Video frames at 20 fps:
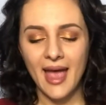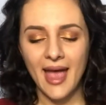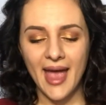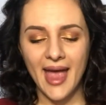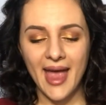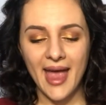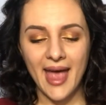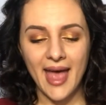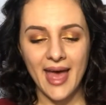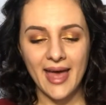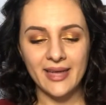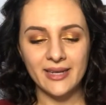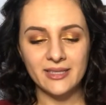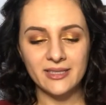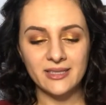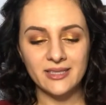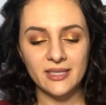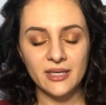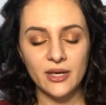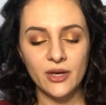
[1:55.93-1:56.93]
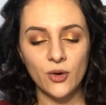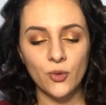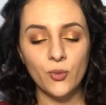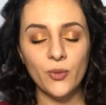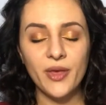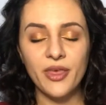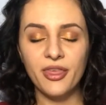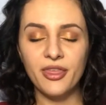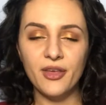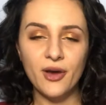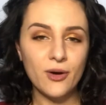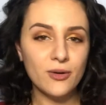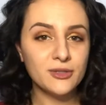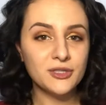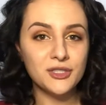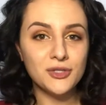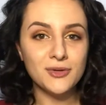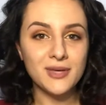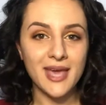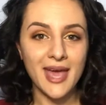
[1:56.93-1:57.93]
and with
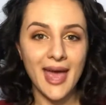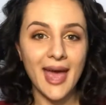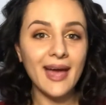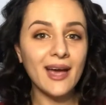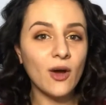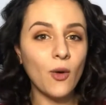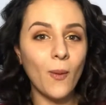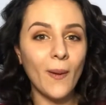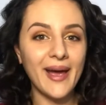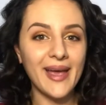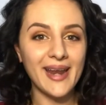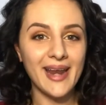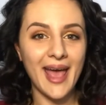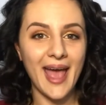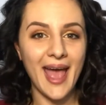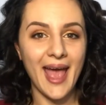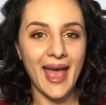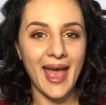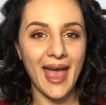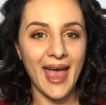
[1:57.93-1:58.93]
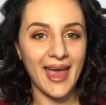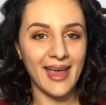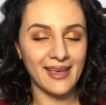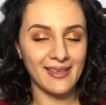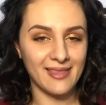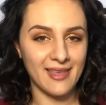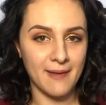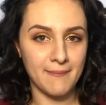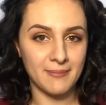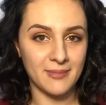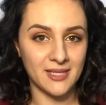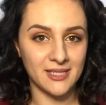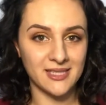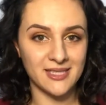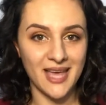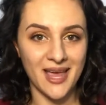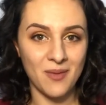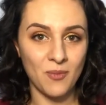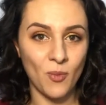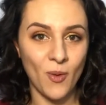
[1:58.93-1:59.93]
those, you can't quite hang them the
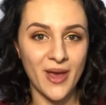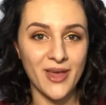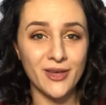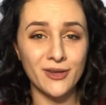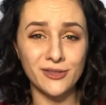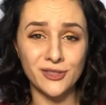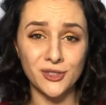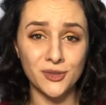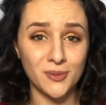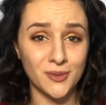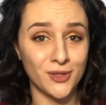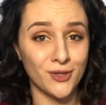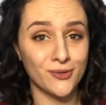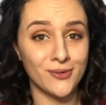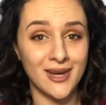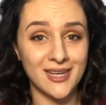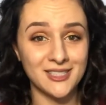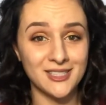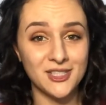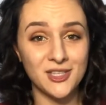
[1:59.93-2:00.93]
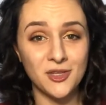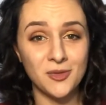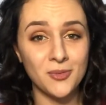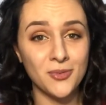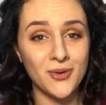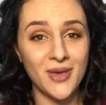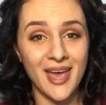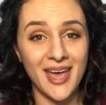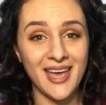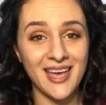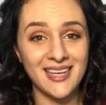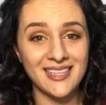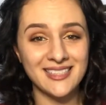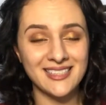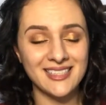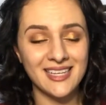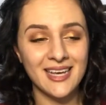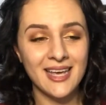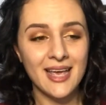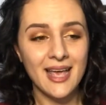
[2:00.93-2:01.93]
same way you do with the rest of the bouquets,
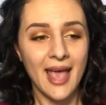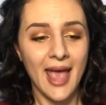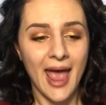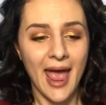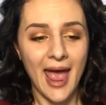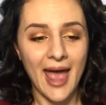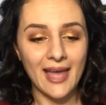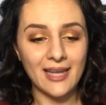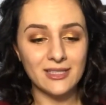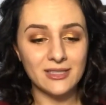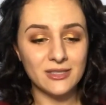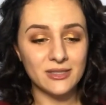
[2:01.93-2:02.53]
and